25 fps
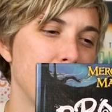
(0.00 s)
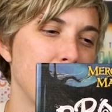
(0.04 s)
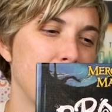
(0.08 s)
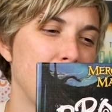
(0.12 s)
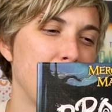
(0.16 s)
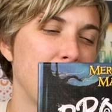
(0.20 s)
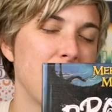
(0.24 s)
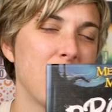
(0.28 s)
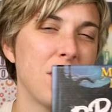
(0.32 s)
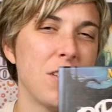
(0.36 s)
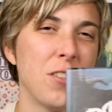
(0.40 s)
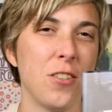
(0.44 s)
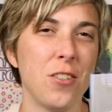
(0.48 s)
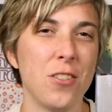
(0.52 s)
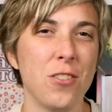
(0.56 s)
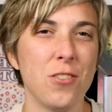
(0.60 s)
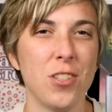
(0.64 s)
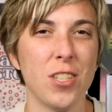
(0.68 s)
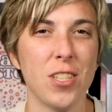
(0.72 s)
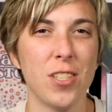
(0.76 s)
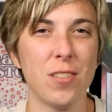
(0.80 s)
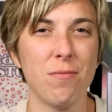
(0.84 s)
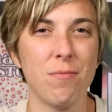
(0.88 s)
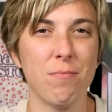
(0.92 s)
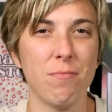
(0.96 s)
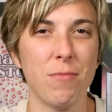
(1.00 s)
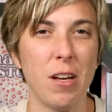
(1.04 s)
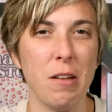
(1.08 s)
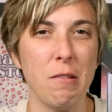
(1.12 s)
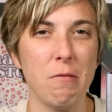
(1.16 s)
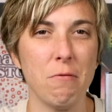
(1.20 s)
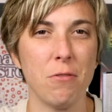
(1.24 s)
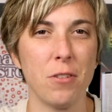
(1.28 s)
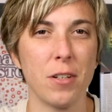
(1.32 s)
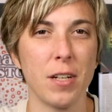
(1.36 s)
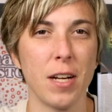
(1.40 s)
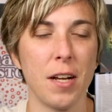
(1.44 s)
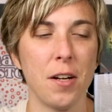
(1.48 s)
A little just
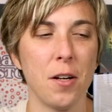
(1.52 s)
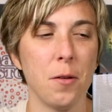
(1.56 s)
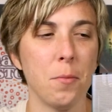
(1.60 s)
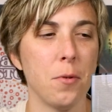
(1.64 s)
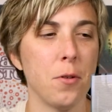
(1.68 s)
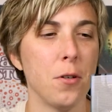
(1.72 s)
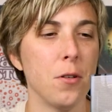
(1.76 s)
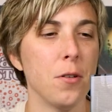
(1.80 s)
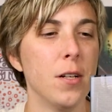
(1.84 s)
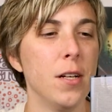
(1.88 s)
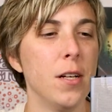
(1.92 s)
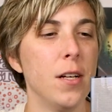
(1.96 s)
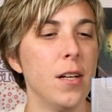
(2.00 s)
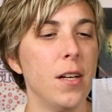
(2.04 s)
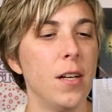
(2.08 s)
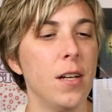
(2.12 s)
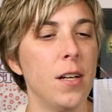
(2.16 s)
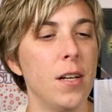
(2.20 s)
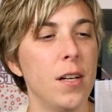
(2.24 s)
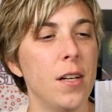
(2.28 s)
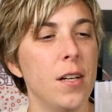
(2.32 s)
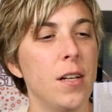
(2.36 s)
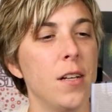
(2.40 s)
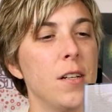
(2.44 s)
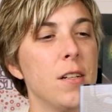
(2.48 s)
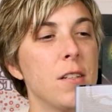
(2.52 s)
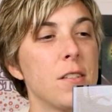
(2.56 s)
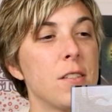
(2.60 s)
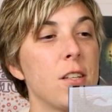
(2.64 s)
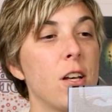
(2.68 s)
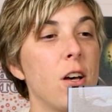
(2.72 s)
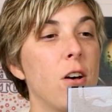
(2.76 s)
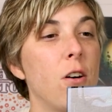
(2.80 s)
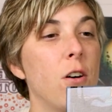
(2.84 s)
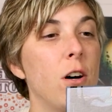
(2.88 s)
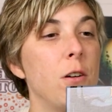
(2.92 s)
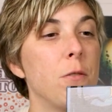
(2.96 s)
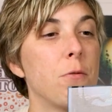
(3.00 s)
unforgettable.
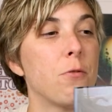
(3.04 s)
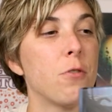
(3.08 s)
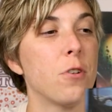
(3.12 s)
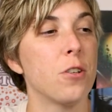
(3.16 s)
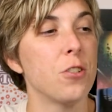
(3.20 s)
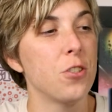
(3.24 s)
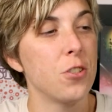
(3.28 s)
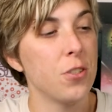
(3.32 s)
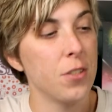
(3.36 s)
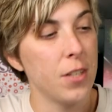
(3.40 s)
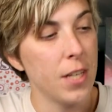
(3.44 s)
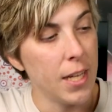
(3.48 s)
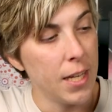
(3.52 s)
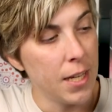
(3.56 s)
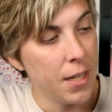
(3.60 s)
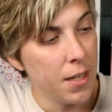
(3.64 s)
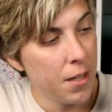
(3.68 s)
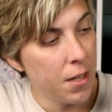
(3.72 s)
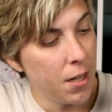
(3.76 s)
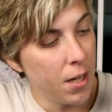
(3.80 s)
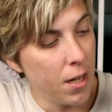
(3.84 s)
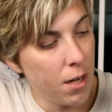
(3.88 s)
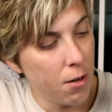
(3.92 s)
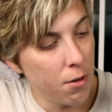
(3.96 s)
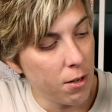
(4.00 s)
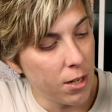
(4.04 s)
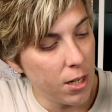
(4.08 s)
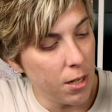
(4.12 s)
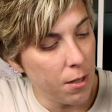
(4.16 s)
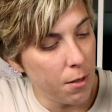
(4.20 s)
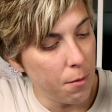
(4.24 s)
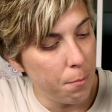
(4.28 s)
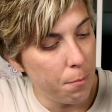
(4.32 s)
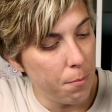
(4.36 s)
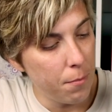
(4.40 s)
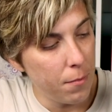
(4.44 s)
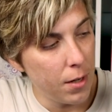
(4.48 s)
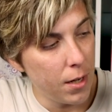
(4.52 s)
So unfortunately, we're
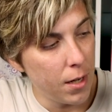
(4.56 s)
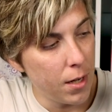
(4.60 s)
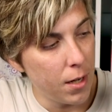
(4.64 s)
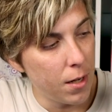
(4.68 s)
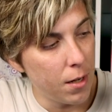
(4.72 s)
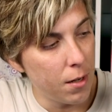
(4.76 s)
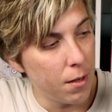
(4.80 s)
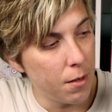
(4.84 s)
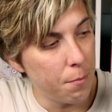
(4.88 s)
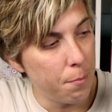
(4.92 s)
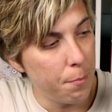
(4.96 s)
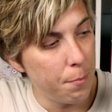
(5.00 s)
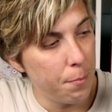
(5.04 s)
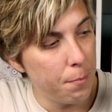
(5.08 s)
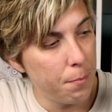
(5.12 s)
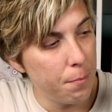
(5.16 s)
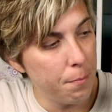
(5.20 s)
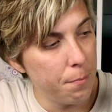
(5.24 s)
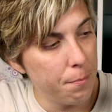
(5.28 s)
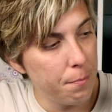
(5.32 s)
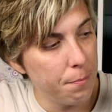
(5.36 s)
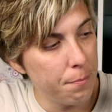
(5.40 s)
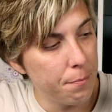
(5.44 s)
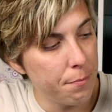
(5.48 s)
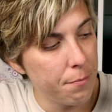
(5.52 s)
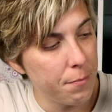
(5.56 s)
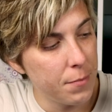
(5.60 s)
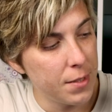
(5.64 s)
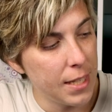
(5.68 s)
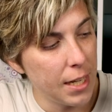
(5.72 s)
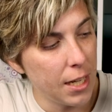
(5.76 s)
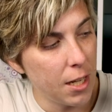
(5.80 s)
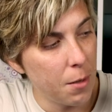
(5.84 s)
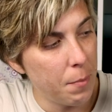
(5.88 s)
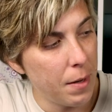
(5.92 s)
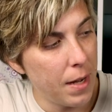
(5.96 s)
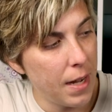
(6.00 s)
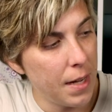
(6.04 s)
gonna say
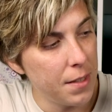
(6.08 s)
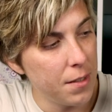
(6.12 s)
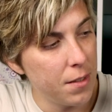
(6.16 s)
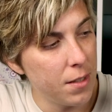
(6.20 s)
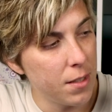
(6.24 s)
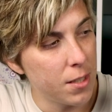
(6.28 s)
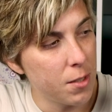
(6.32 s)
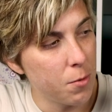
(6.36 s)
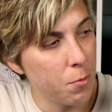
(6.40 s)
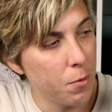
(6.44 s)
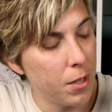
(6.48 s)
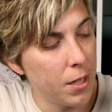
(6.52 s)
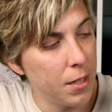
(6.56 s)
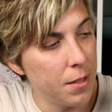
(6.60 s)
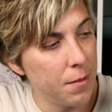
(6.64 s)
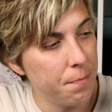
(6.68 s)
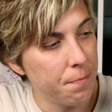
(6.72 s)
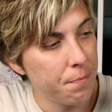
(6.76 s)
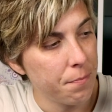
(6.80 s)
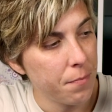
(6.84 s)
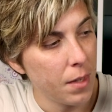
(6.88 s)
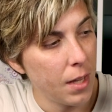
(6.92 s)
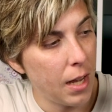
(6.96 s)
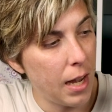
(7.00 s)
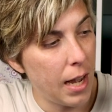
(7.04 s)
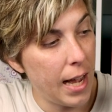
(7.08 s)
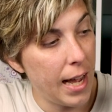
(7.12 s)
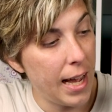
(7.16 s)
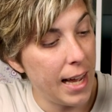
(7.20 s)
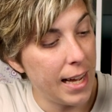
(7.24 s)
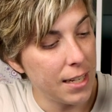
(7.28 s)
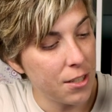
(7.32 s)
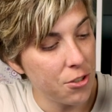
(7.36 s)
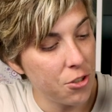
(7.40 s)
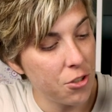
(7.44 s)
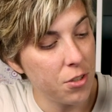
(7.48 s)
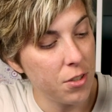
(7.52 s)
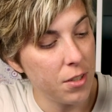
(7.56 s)
goodbye to this one. I
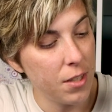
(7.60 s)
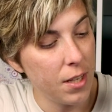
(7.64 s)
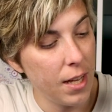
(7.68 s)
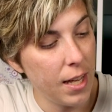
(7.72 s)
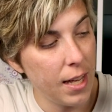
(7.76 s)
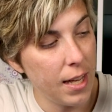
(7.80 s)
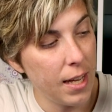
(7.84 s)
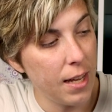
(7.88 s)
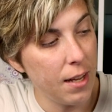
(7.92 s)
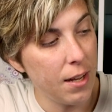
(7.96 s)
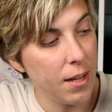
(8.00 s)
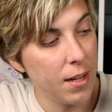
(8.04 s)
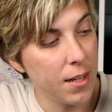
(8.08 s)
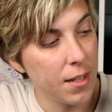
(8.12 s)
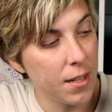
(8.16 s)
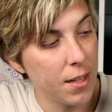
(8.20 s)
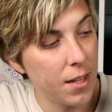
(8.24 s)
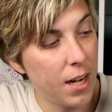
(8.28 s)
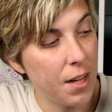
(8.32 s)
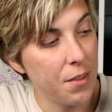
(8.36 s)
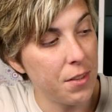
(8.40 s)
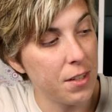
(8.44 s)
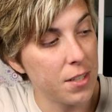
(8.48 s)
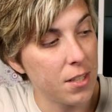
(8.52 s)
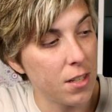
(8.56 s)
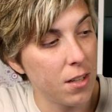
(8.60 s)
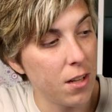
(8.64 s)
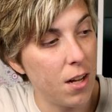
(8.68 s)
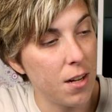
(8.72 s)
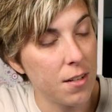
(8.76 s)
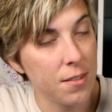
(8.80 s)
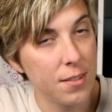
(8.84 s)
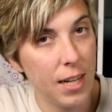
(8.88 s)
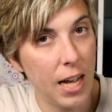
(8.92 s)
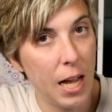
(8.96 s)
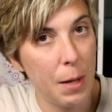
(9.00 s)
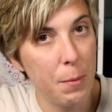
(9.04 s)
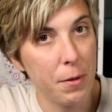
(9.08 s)
actually got this a
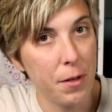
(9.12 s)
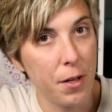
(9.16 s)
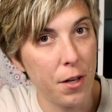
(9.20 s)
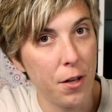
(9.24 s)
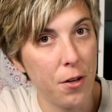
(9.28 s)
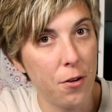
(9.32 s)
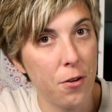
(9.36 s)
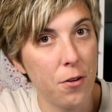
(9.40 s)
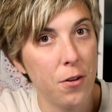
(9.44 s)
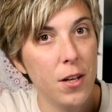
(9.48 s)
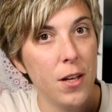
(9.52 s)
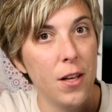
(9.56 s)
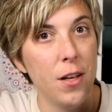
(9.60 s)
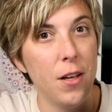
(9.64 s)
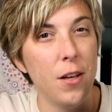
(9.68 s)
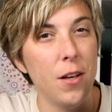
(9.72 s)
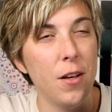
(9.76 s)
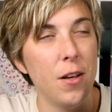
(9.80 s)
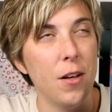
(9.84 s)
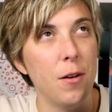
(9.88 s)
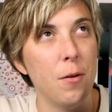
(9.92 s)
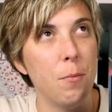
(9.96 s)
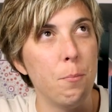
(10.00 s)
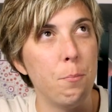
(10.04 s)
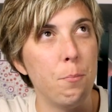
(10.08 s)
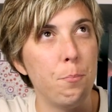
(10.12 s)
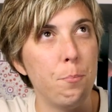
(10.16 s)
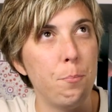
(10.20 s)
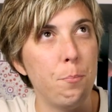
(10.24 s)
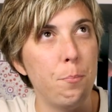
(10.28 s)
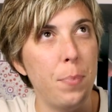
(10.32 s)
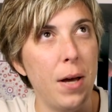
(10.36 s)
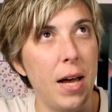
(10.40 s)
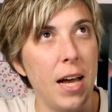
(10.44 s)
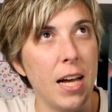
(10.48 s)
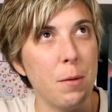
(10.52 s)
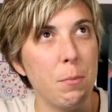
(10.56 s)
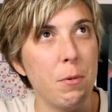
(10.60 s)
long time ago,
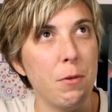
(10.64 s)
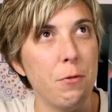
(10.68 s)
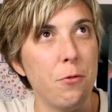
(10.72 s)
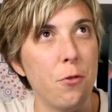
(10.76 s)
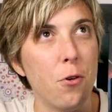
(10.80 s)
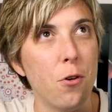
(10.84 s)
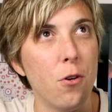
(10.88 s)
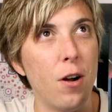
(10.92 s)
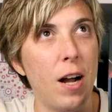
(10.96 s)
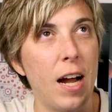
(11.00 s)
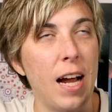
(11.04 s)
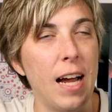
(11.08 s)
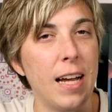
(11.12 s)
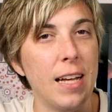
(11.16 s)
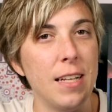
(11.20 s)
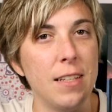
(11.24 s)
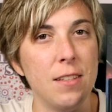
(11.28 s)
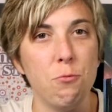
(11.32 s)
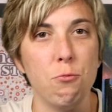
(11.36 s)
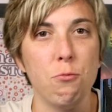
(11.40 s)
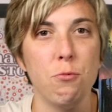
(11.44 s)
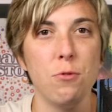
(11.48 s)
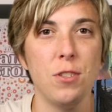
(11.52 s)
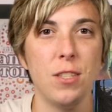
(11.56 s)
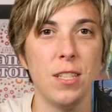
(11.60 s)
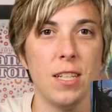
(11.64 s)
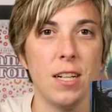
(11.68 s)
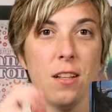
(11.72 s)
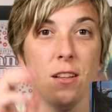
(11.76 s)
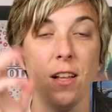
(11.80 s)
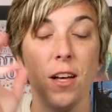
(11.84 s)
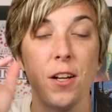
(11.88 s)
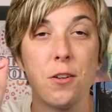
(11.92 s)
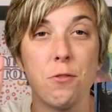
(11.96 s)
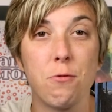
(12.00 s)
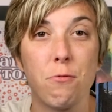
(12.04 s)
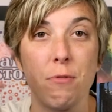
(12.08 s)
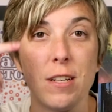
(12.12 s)
back before I did a
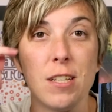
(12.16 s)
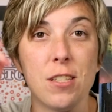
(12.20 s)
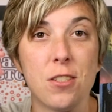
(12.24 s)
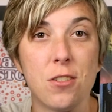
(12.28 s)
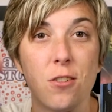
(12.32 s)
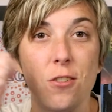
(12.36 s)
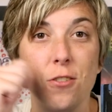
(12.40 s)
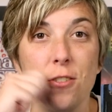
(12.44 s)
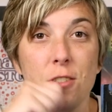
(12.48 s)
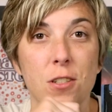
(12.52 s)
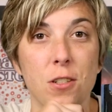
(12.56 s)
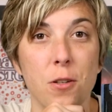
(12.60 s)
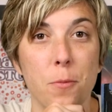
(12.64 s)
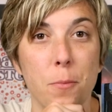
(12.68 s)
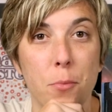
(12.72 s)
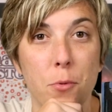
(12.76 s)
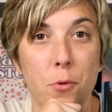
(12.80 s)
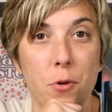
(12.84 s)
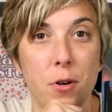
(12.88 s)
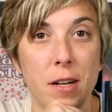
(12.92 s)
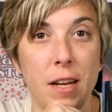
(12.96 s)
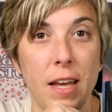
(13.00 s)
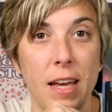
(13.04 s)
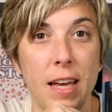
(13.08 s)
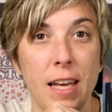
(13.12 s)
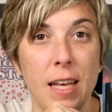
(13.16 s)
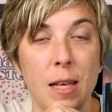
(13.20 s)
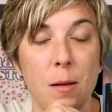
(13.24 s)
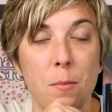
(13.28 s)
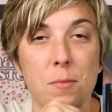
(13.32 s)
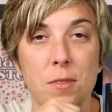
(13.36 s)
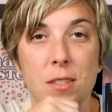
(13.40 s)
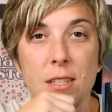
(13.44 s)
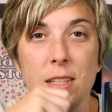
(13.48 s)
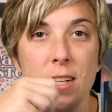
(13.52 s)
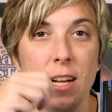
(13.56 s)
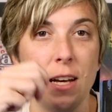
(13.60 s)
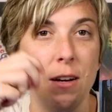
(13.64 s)
lot of research into board
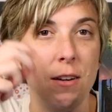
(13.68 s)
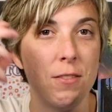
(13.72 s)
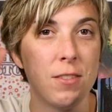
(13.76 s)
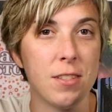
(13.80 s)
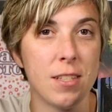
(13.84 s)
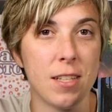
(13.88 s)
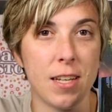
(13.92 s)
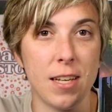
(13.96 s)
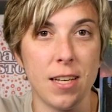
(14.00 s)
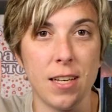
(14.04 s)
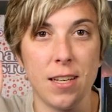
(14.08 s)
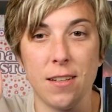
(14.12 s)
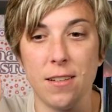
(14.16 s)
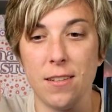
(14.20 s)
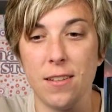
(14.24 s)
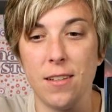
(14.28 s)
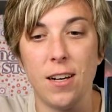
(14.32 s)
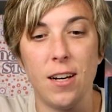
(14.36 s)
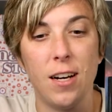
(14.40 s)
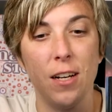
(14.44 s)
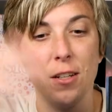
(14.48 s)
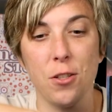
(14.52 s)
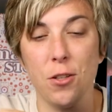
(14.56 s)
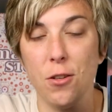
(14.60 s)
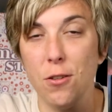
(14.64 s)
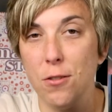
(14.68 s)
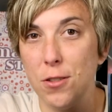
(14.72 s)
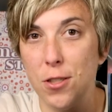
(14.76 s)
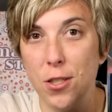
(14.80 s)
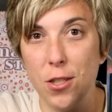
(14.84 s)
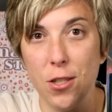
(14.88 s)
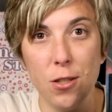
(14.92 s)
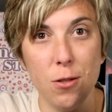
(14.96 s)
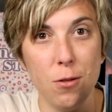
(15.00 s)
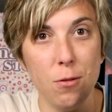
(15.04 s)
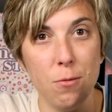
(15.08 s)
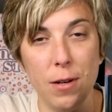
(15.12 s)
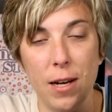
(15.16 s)
games, and I was like on
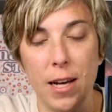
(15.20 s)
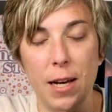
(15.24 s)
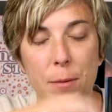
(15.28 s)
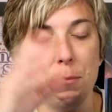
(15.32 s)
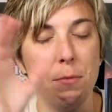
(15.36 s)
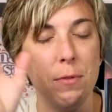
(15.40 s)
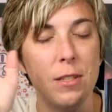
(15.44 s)
YouTube.